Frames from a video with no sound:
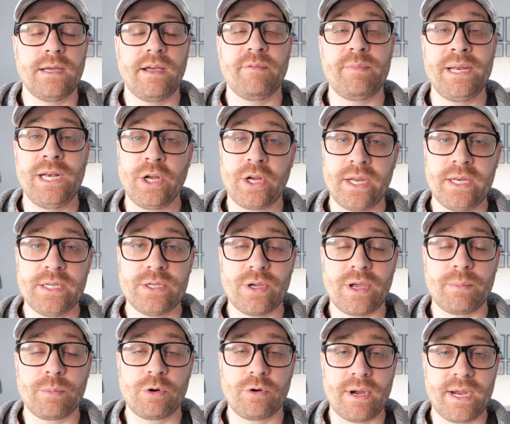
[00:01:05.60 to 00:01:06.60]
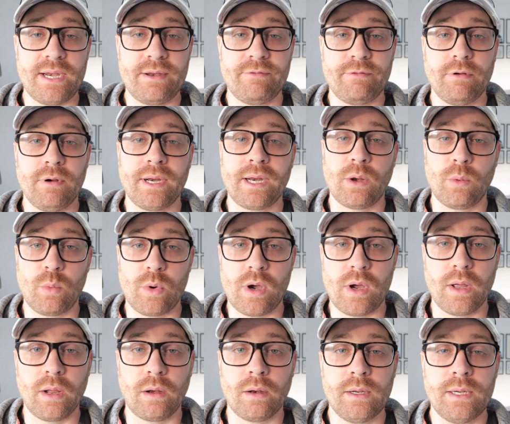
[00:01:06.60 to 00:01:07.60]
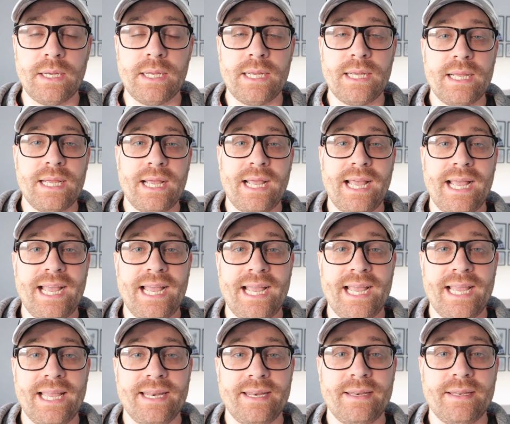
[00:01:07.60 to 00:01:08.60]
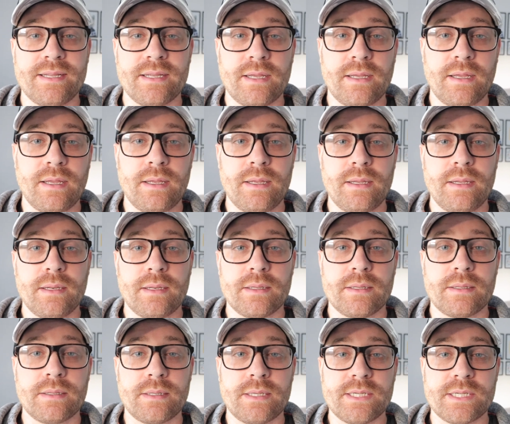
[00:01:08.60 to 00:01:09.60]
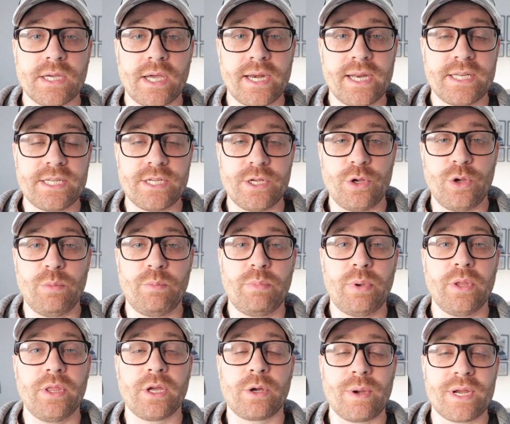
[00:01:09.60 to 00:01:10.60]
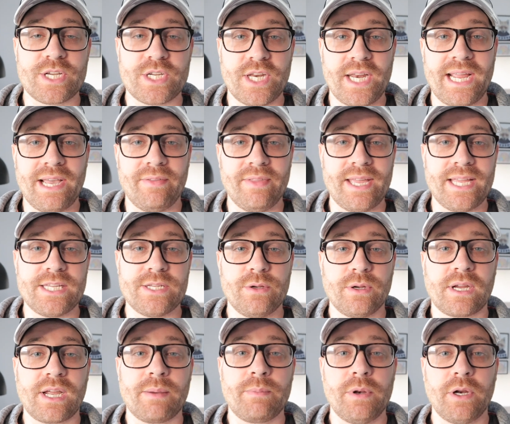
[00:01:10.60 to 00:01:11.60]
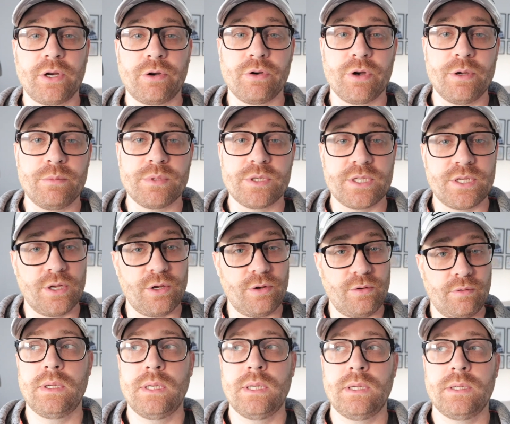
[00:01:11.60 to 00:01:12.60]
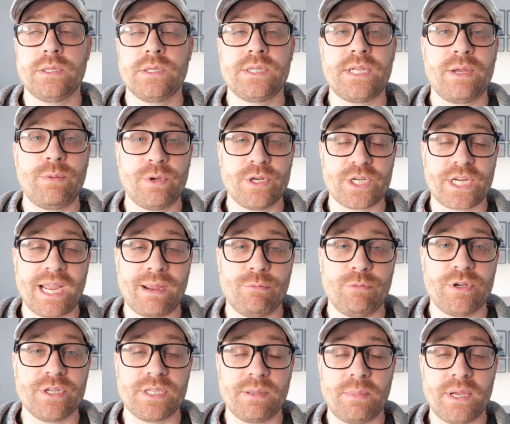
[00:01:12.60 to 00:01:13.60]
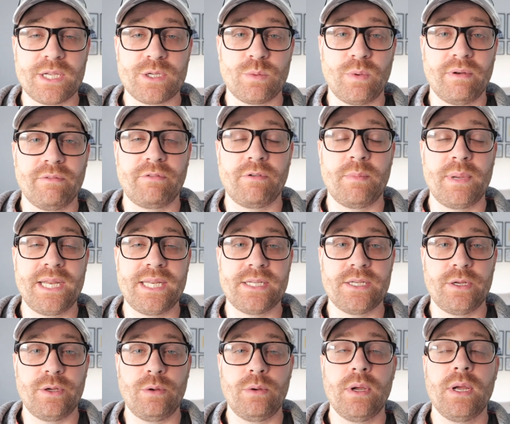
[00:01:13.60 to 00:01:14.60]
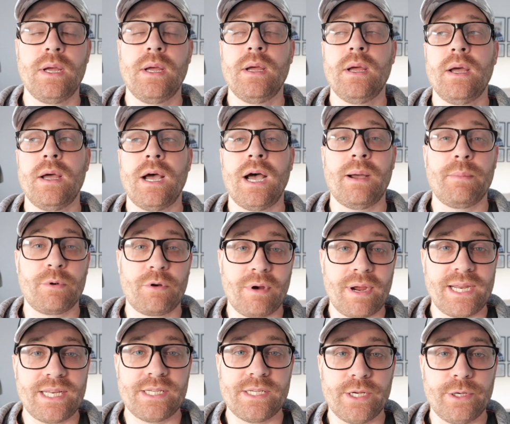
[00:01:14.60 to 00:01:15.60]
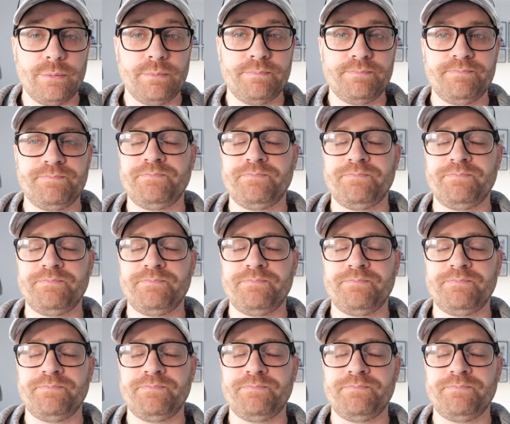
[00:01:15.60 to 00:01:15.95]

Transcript: I've been looking to upgrade for a little while and decided to put the question out there to a couple of groups to see which camera is the best one for me to upgrade to.